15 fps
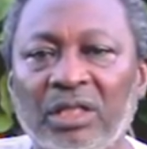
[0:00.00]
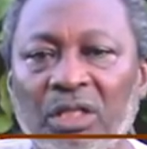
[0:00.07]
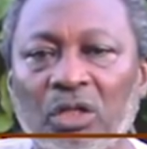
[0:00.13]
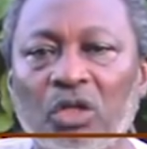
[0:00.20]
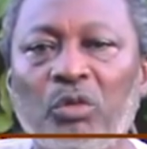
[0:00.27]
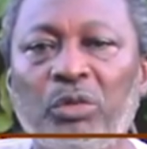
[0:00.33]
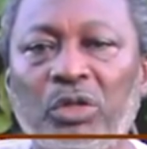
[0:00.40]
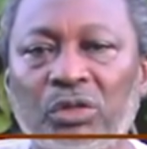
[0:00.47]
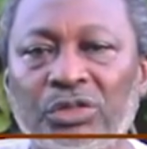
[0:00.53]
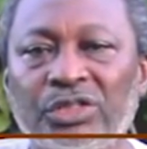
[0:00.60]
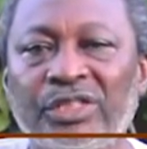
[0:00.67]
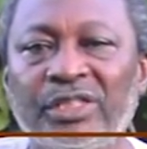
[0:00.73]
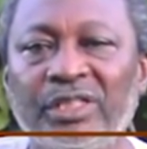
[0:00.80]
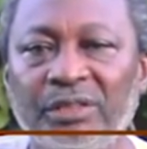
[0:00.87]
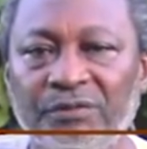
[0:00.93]
global
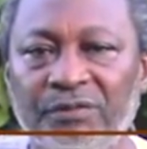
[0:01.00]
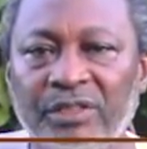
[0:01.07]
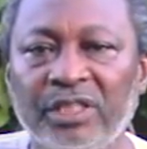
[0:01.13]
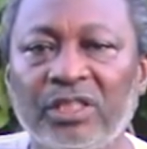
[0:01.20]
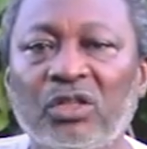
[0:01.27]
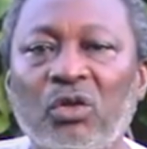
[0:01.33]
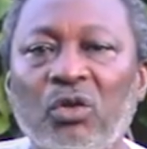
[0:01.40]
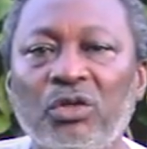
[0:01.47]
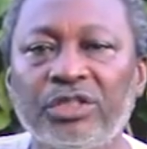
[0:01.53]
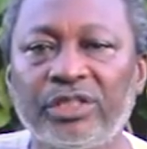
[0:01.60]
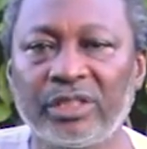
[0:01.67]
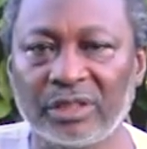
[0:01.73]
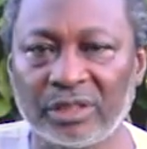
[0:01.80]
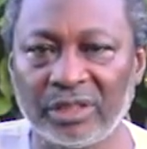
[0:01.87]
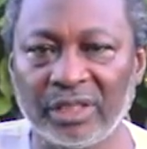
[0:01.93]
shift in
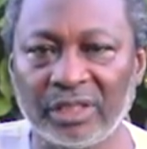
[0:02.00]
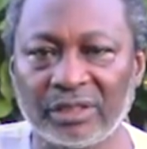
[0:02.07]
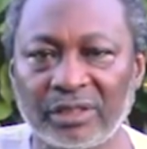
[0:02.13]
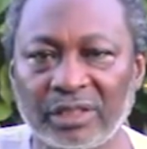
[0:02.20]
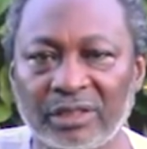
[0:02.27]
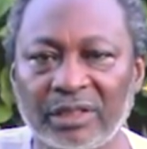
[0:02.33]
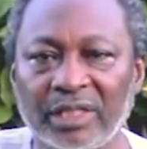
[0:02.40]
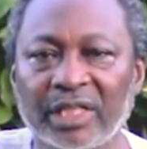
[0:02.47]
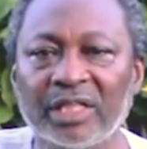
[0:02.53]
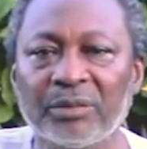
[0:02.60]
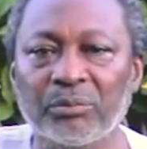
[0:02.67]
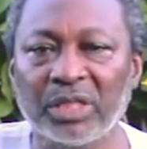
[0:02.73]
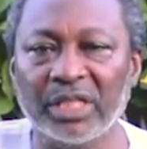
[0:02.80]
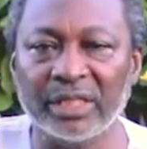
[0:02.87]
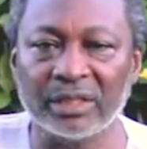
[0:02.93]
consciousness that's
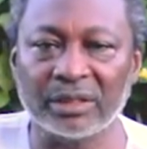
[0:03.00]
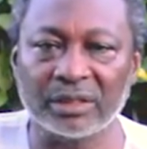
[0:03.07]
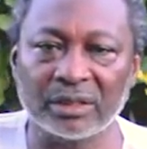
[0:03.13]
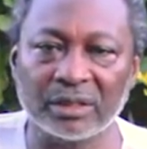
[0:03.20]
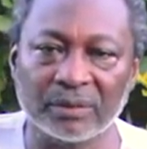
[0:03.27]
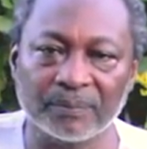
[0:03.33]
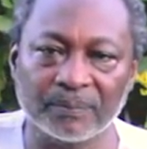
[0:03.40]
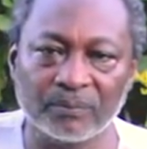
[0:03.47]
taking place.